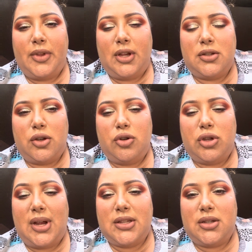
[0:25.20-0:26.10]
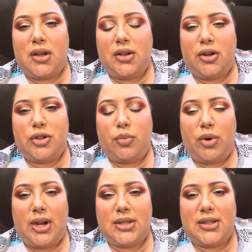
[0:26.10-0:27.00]
So usually as a nurse, you
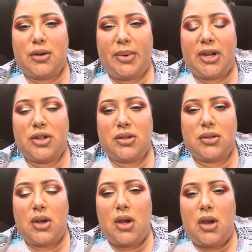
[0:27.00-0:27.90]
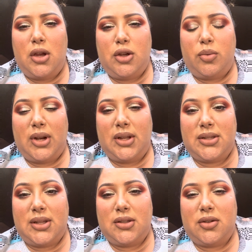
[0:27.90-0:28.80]
want to assess your patients. You want to
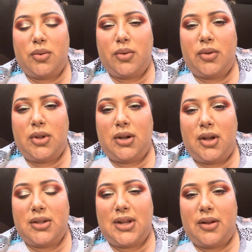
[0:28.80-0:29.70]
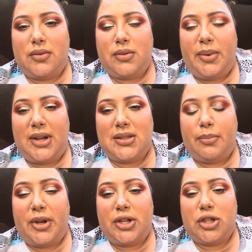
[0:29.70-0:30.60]
listen to their lung sounds, because some
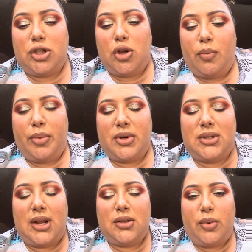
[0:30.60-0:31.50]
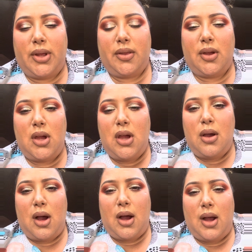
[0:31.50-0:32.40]
patients don't present with
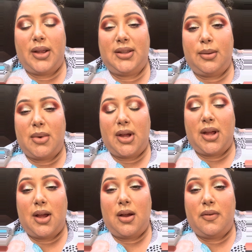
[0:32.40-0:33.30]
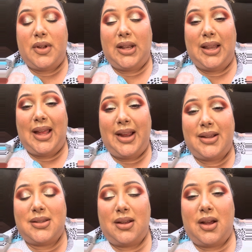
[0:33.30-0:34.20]
edema of the
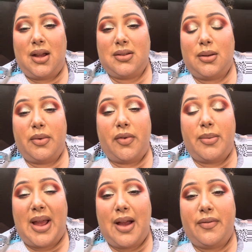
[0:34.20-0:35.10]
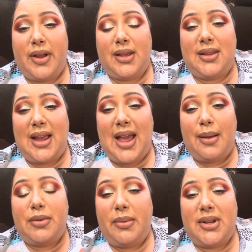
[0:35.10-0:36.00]
legs. Some of them have it in the
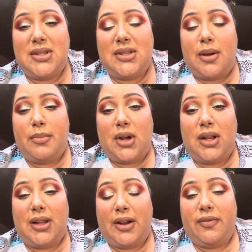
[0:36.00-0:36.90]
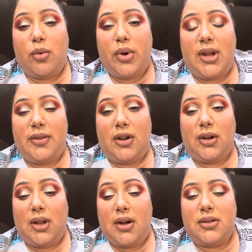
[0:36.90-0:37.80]
abdomen, some collect fluid in their
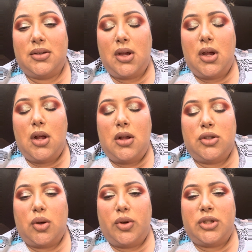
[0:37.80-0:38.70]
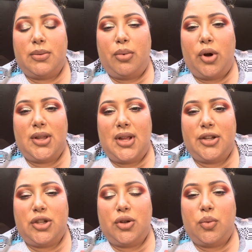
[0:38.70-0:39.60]
lungs. So it's important
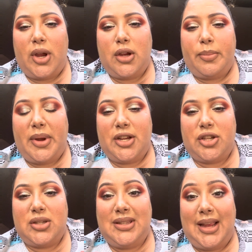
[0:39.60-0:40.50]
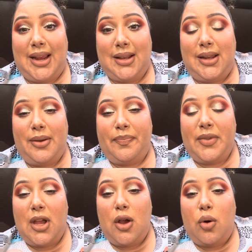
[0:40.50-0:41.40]
that you weigh your patients daily,
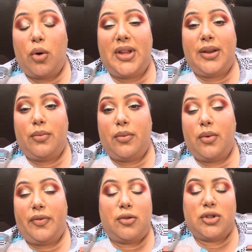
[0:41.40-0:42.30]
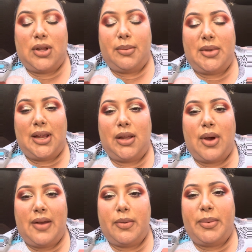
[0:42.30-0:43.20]
or if you don't see them daily, we'll
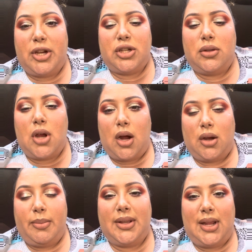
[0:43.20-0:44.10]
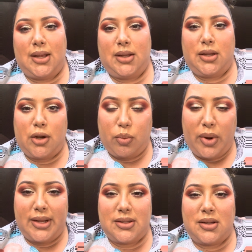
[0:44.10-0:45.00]
have the patient document daily their
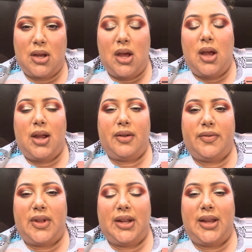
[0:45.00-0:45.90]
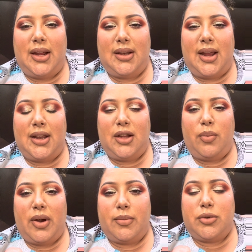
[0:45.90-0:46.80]
weights. If they gain
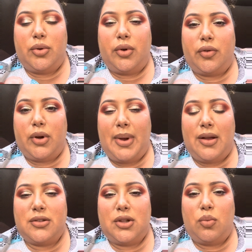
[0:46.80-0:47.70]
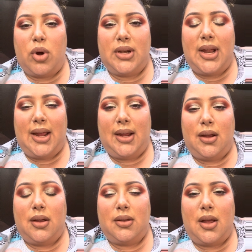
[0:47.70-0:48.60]
anywhere from 2 to 3 pounds in one day,
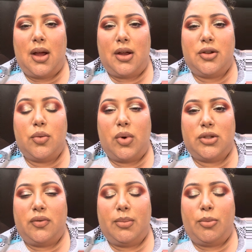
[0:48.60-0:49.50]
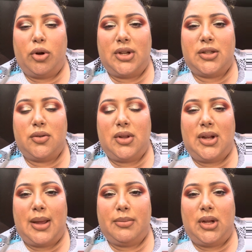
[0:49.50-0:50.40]
you want to report that to the
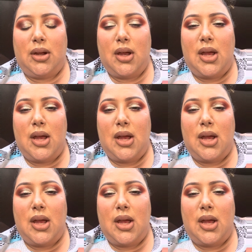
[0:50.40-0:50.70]
MD.